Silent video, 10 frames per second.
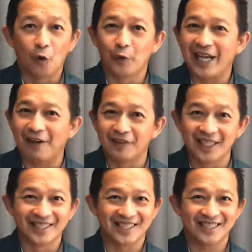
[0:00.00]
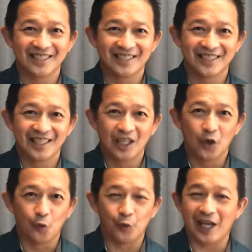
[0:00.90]
We have learned,
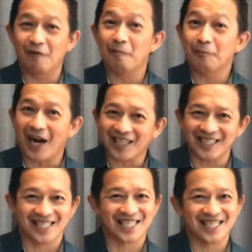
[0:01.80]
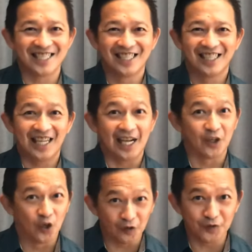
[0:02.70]
we have practiced, and
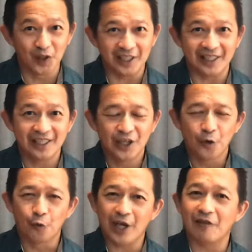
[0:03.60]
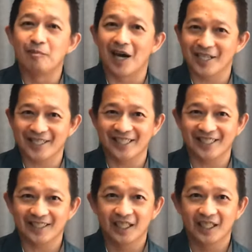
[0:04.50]
hopefully we have mastered